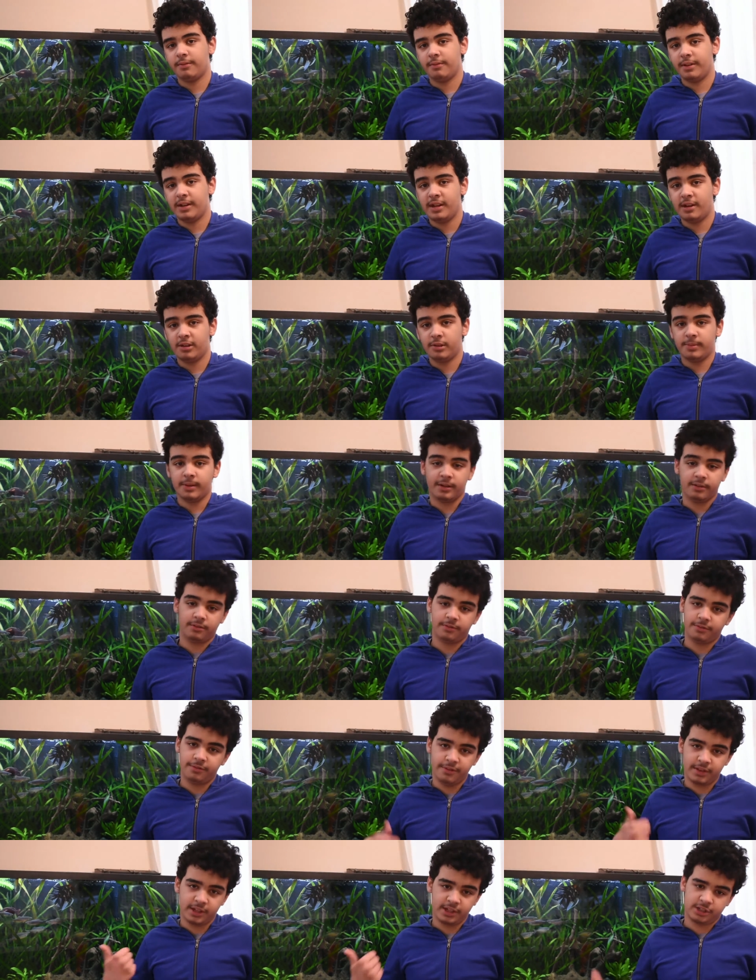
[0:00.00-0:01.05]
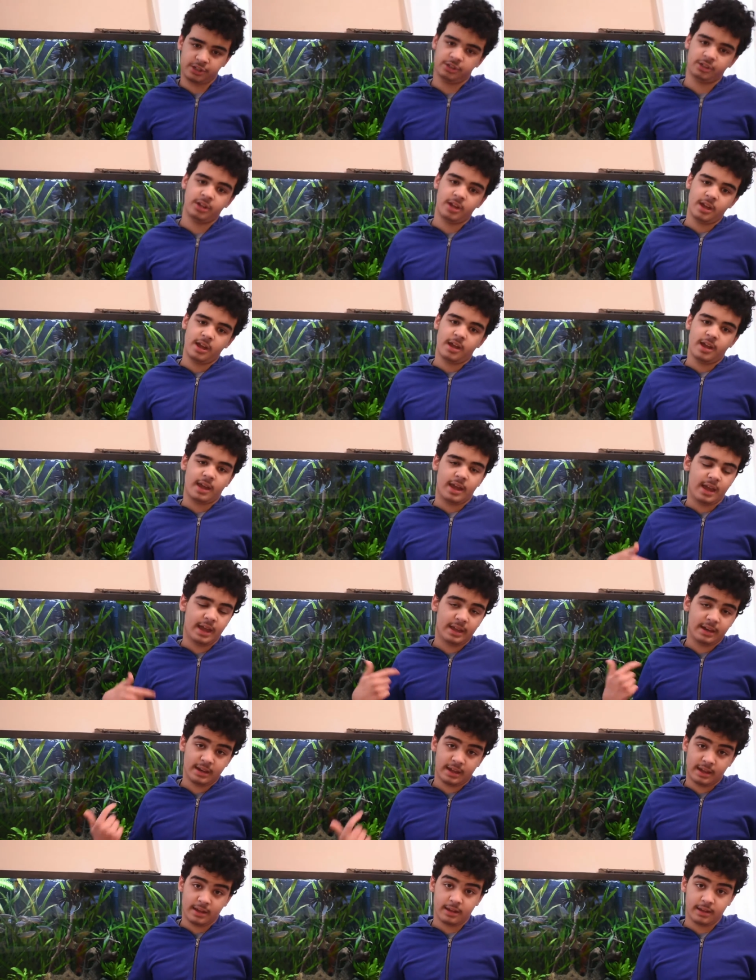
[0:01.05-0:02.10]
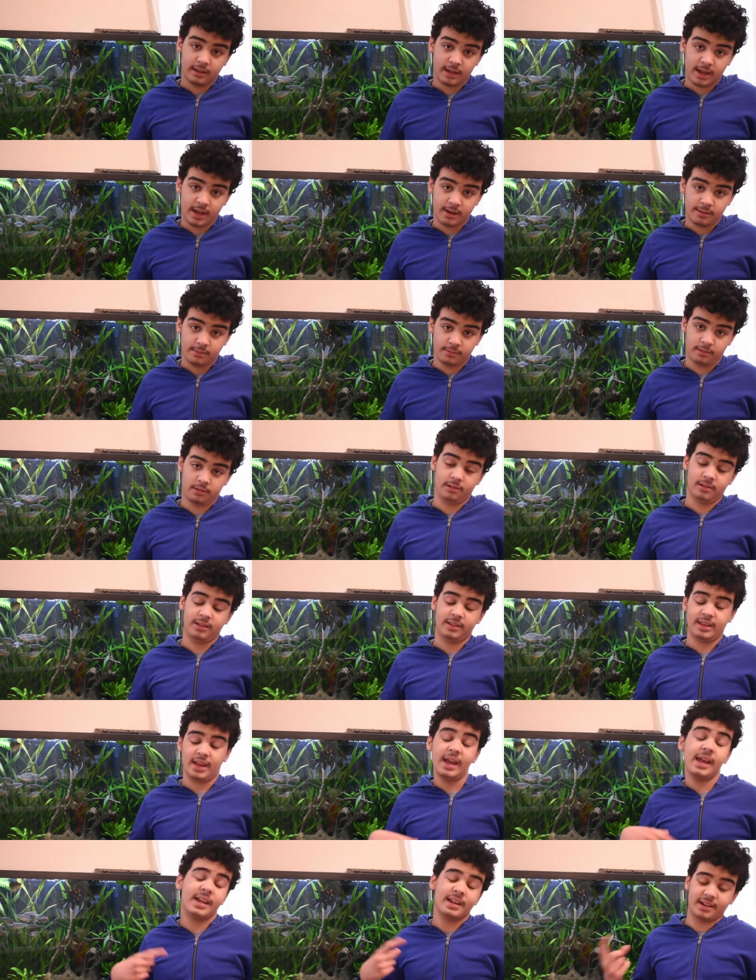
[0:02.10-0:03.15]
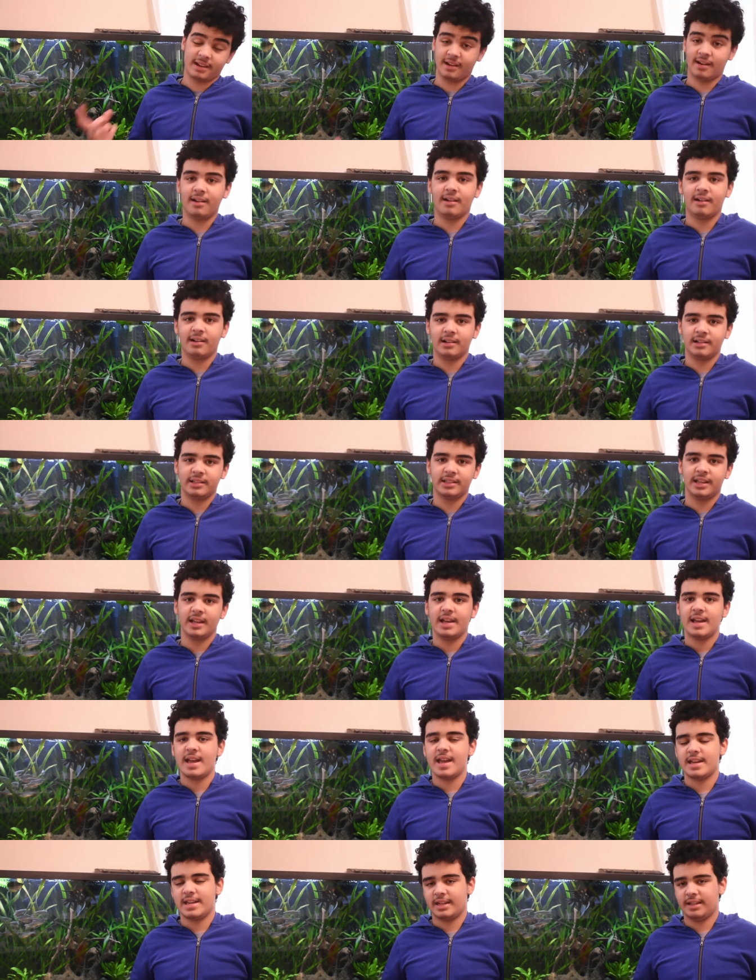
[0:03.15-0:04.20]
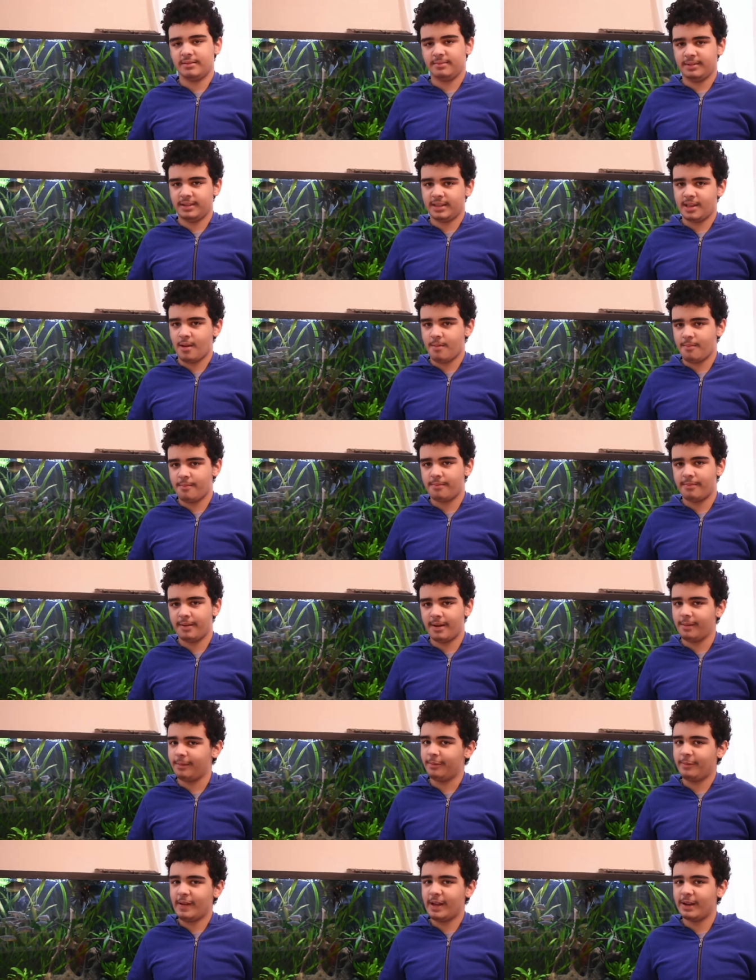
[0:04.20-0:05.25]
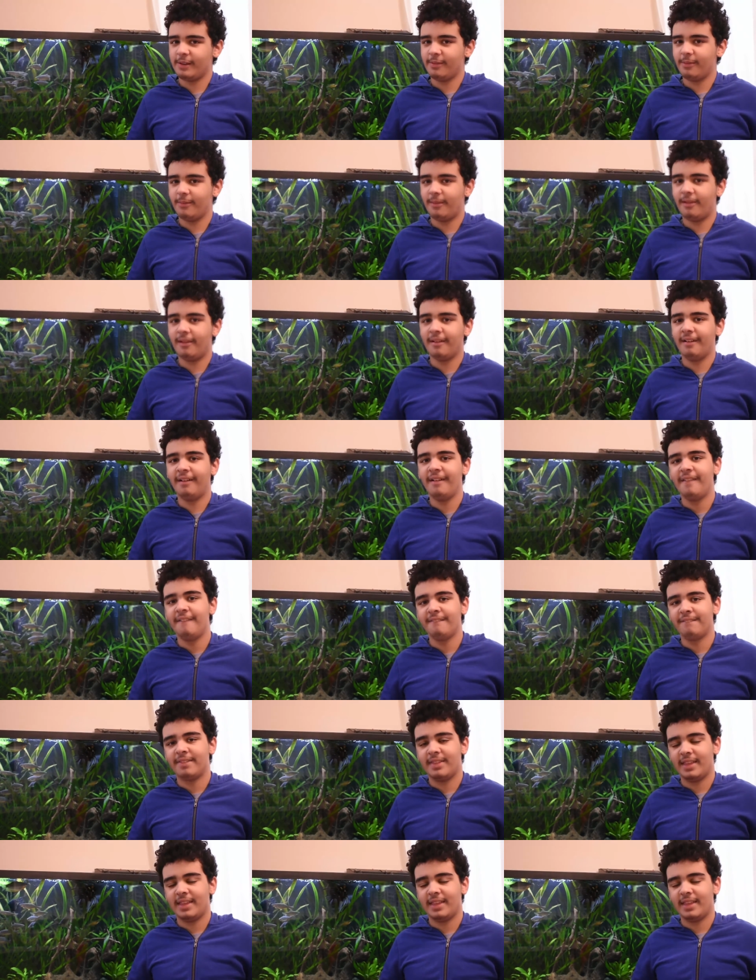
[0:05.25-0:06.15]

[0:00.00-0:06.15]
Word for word: videos about fish and animals and cars, and because I'm, I'm a fan of them all.